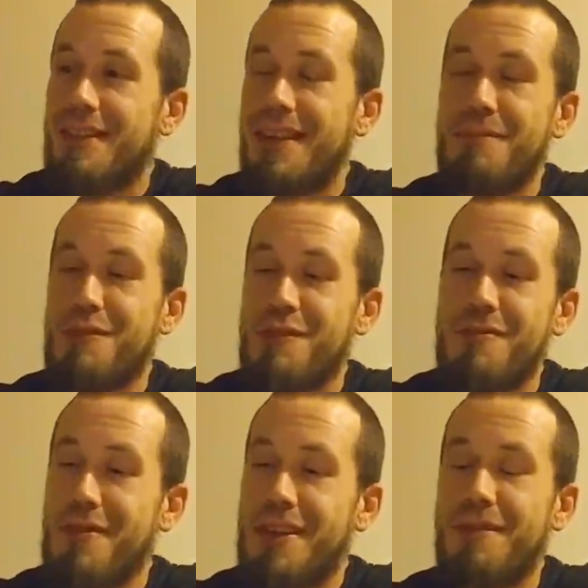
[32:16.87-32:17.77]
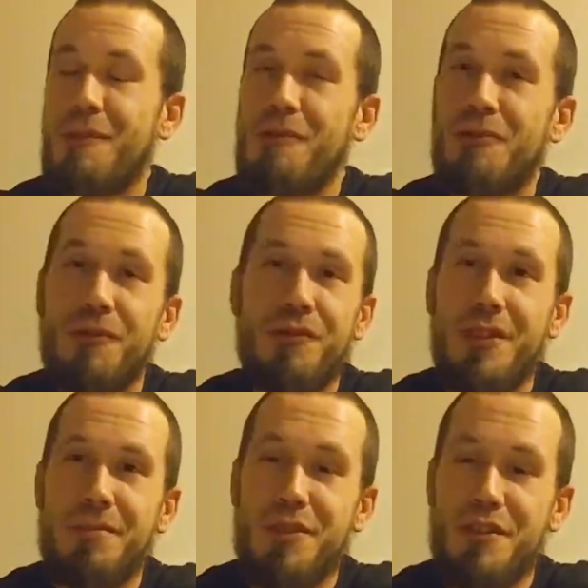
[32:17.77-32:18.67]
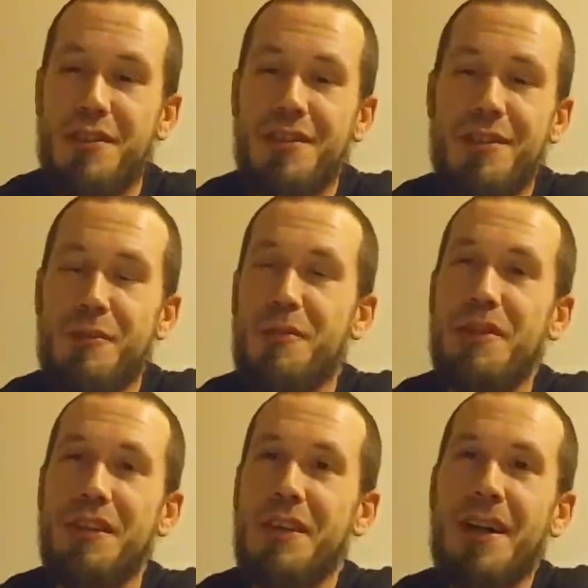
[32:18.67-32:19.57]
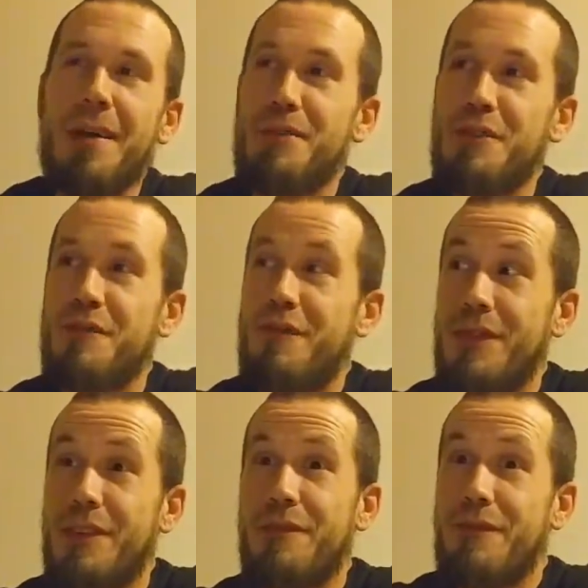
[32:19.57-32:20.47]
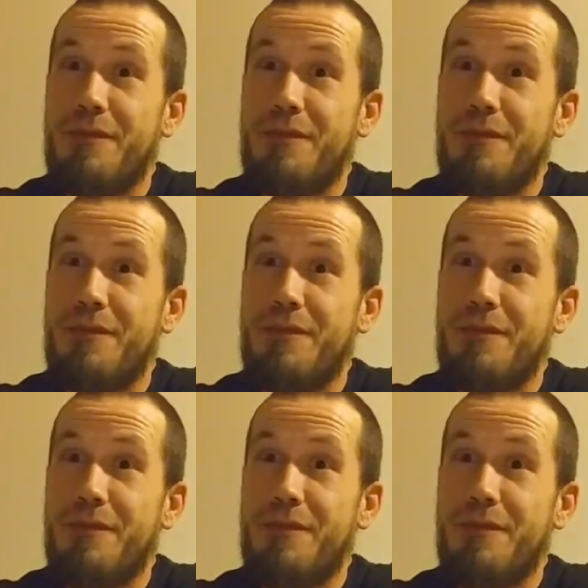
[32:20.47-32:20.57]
And I'm sure my local dipshit hillbilly cops have